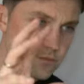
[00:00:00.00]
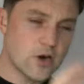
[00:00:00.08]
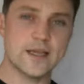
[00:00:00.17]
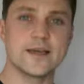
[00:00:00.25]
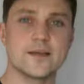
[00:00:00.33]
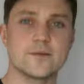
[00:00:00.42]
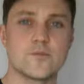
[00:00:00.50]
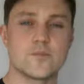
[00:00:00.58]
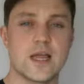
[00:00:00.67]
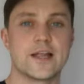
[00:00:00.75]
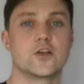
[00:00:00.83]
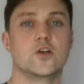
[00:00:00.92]
bracket
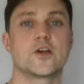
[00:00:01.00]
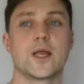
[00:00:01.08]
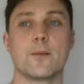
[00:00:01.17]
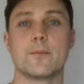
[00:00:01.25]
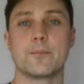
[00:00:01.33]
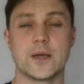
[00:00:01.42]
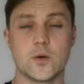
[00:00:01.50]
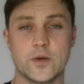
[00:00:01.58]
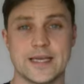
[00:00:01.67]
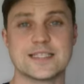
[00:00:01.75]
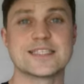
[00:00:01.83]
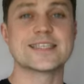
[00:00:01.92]
and you're looking at
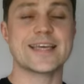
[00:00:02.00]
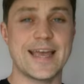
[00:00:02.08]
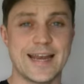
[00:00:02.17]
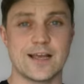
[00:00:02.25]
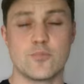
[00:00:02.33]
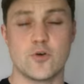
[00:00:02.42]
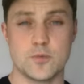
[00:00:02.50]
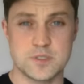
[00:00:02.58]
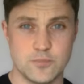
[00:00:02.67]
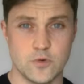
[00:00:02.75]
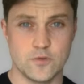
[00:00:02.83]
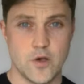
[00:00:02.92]
building and scaling a
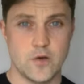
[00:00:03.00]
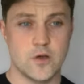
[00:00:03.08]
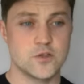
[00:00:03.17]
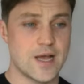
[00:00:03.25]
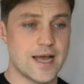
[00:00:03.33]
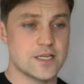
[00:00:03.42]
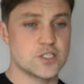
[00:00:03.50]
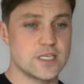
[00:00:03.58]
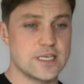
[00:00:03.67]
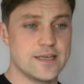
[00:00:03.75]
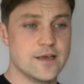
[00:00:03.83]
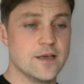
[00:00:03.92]
property portfolio to
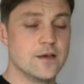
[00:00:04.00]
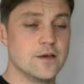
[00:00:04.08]
actually